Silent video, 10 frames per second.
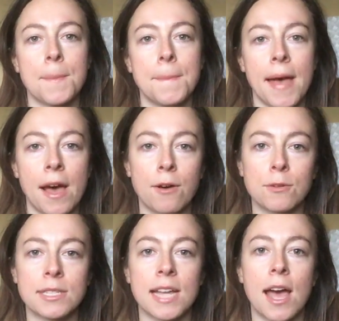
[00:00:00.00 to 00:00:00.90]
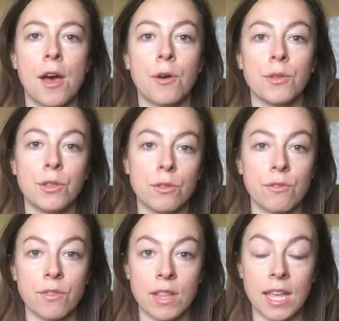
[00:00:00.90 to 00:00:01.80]
about how
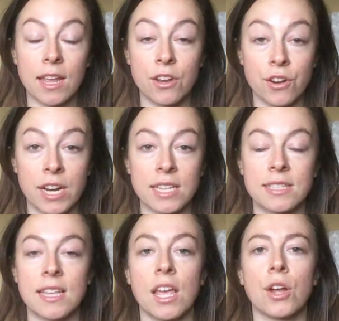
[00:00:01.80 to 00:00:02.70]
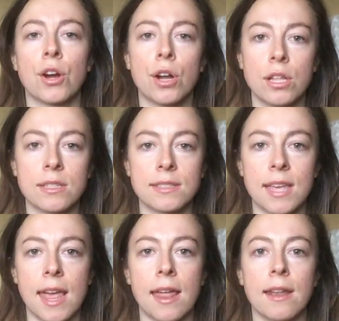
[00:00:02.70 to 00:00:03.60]
youthful ignorance in girls
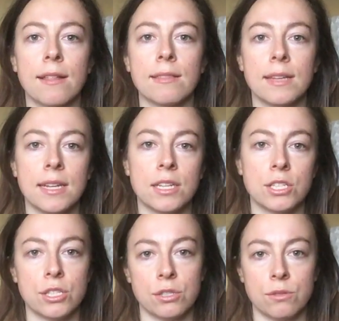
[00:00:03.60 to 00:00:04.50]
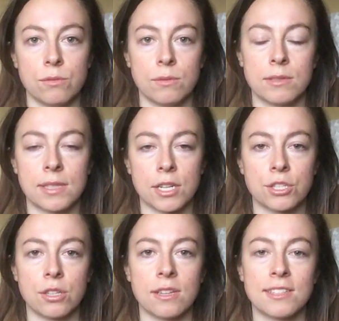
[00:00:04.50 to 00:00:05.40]
can lead to
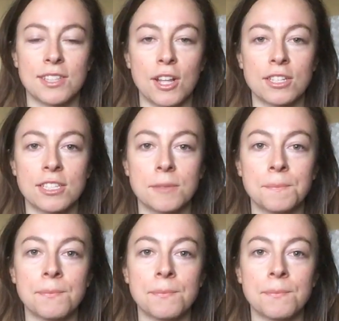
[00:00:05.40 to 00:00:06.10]
sexual assault.